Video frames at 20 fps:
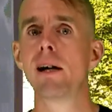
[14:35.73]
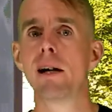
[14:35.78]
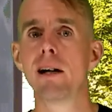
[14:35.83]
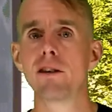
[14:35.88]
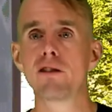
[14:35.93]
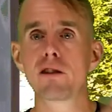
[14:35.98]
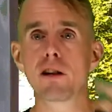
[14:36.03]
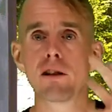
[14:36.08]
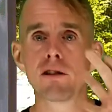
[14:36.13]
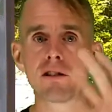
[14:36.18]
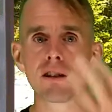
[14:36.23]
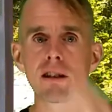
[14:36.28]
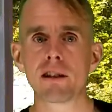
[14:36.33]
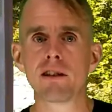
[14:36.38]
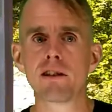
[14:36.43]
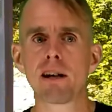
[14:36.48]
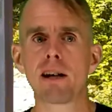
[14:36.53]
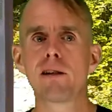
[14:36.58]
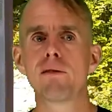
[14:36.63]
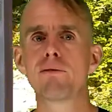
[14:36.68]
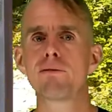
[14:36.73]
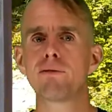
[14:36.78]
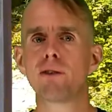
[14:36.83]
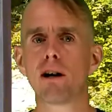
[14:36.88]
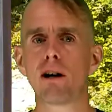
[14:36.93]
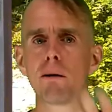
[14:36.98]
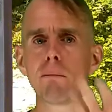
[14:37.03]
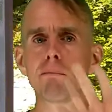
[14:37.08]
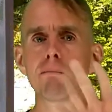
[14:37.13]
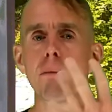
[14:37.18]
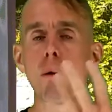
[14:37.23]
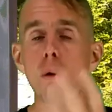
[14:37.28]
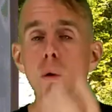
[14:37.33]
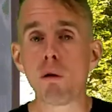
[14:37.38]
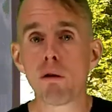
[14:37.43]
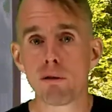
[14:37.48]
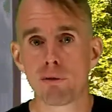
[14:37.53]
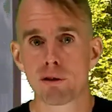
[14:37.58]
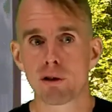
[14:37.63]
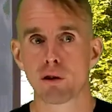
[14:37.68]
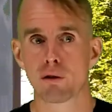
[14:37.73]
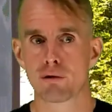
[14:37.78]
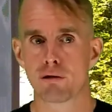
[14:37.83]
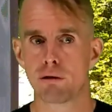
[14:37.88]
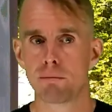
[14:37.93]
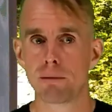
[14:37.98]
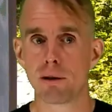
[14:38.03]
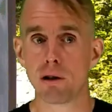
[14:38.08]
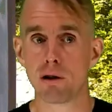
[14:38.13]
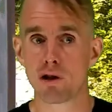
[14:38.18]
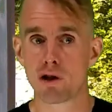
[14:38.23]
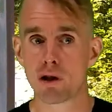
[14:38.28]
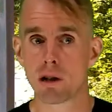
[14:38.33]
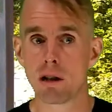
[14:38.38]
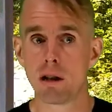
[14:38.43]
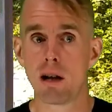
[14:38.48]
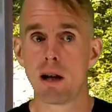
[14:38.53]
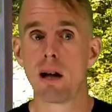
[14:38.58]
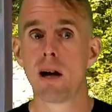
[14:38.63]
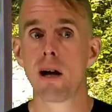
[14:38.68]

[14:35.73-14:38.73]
is going to contain far more of a contribution